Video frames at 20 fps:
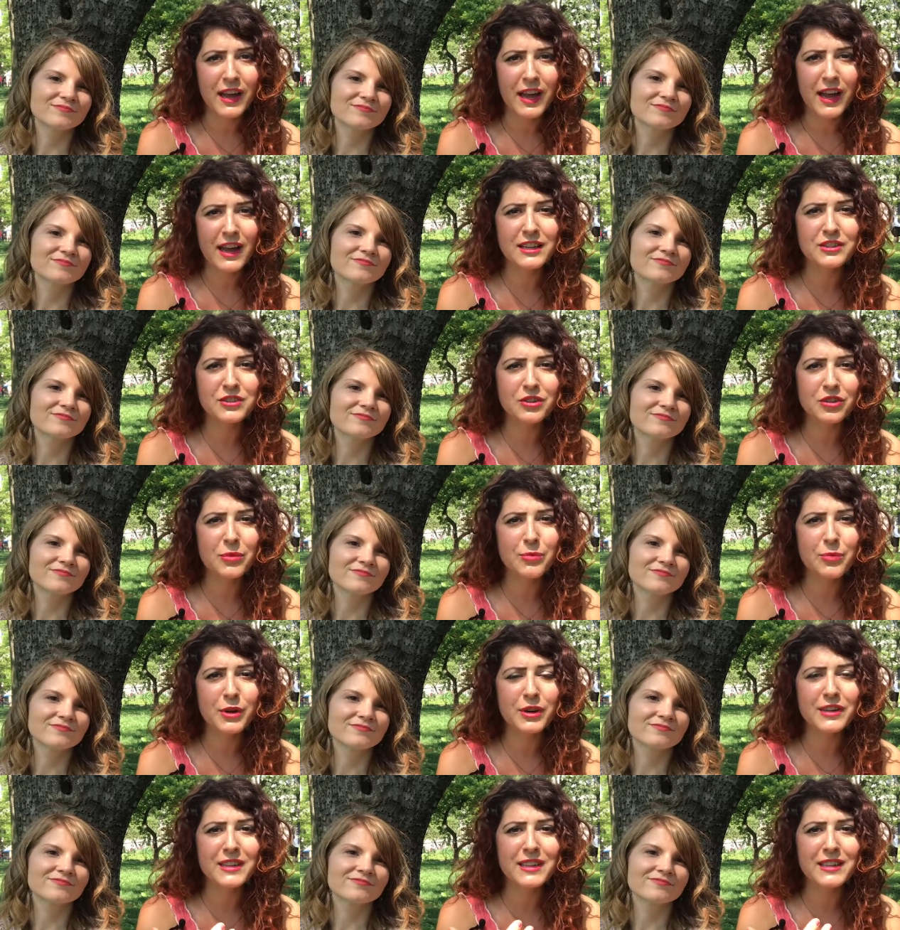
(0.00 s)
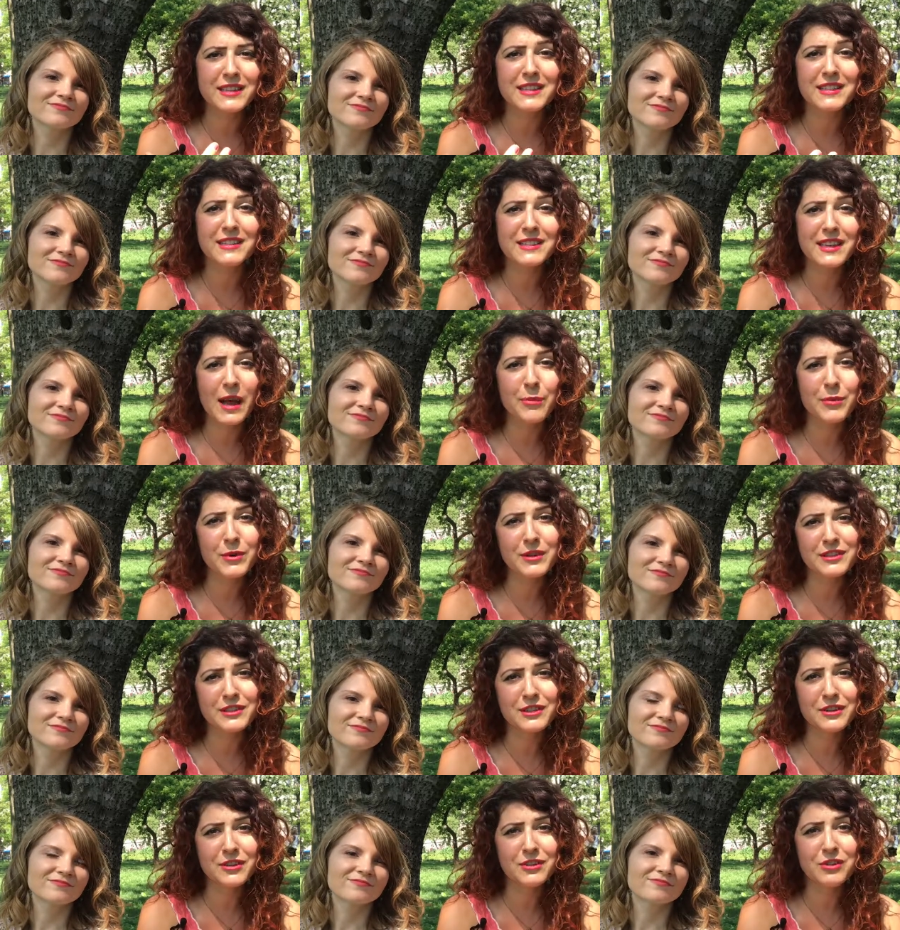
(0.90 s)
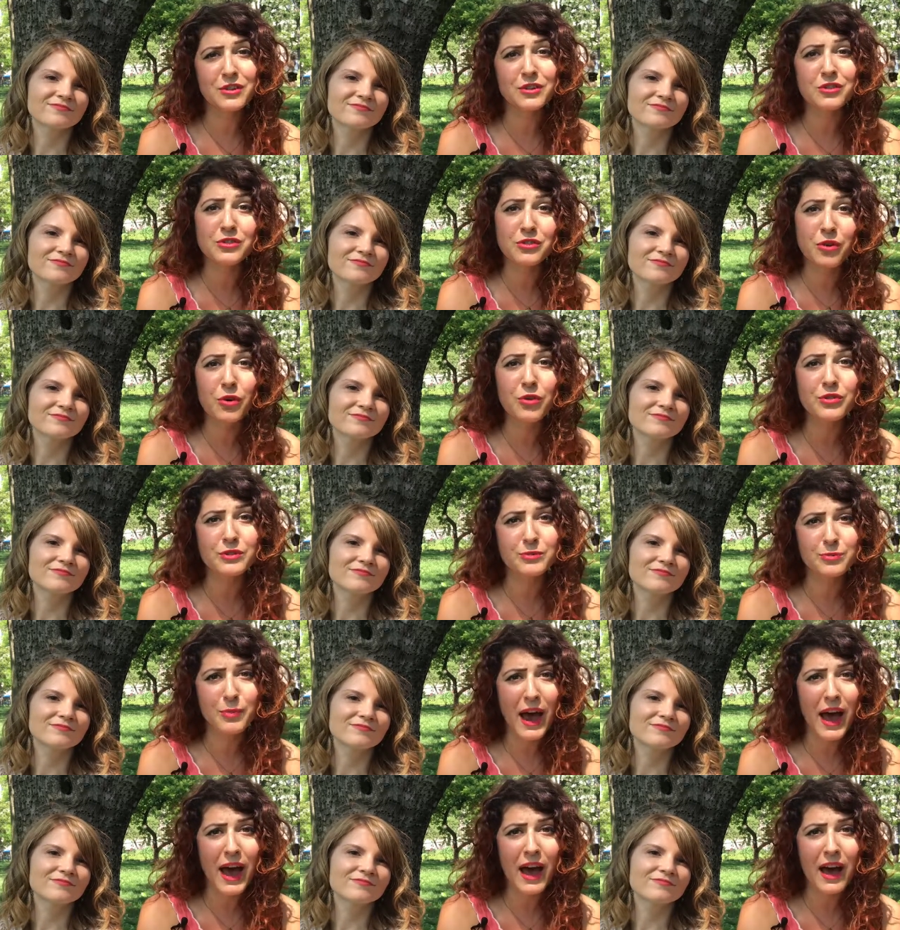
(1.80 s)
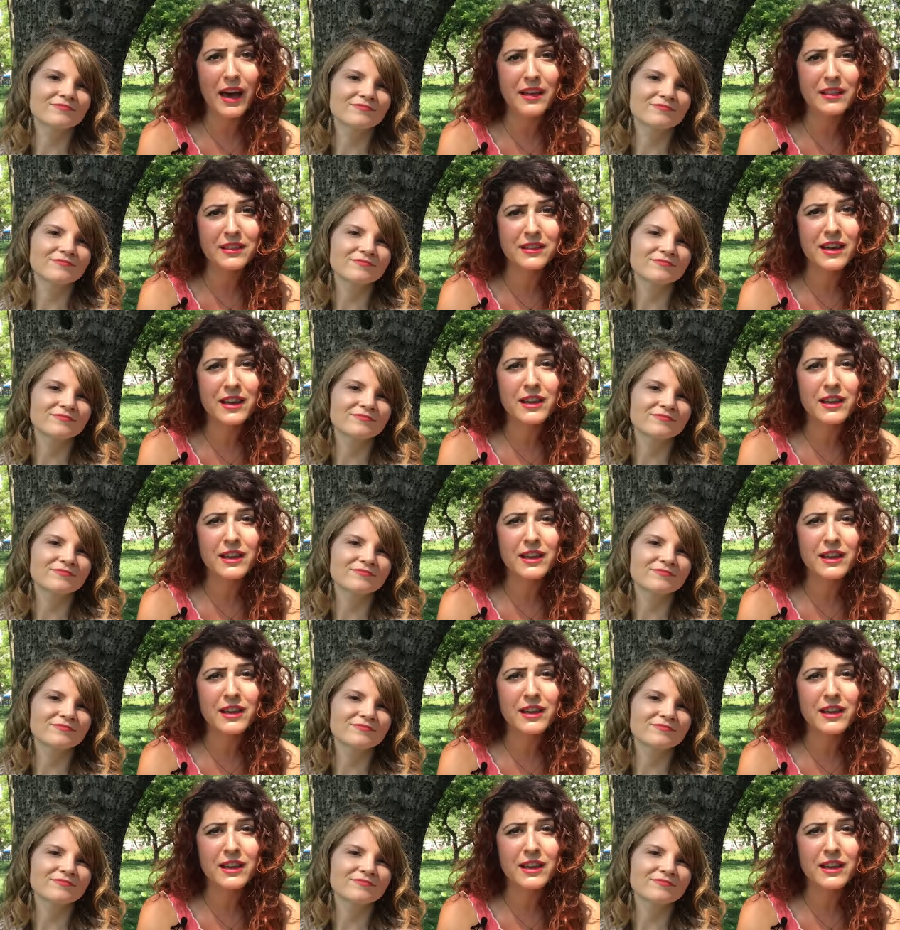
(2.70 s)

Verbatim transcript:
Speaker 1: and your ability to step into your soul's path